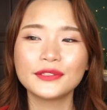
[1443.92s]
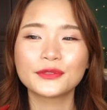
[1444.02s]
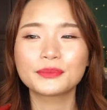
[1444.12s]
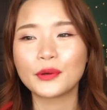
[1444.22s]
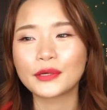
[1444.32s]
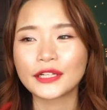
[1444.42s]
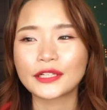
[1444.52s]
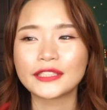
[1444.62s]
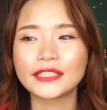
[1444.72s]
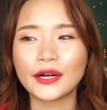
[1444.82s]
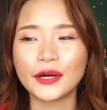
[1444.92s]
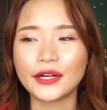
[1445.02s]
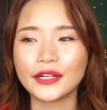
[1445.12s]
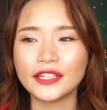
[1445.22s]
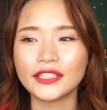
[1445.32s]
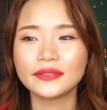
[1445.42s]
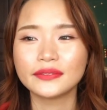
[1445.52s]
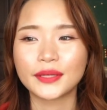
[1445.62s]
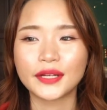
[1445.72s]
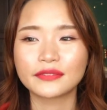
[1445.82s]
poker or
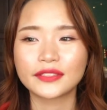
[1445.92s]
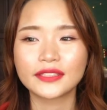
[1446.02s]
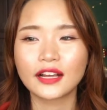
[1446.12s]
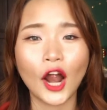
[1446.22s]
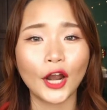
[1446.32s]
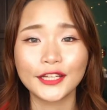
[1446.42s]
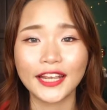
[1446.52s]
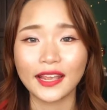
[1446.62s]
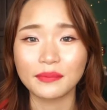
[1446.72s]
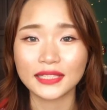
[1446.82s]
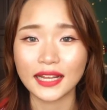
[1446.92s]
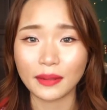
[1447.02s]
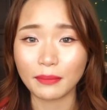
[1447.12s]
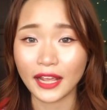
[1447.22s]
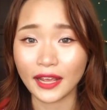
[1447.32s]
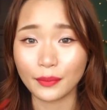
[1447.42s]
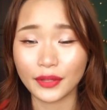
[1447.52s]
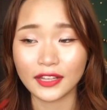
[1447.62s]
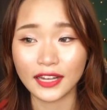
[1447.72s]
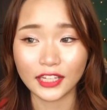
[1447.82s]
whatever card games that they play with
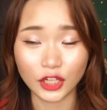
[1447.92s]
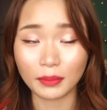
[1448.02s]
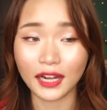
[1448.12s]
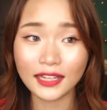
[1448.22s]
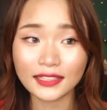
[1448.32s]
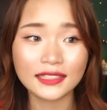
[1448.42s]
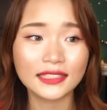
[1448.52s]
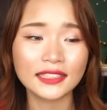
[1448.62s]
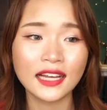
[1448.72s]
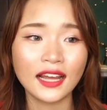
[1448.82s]
like trump cards.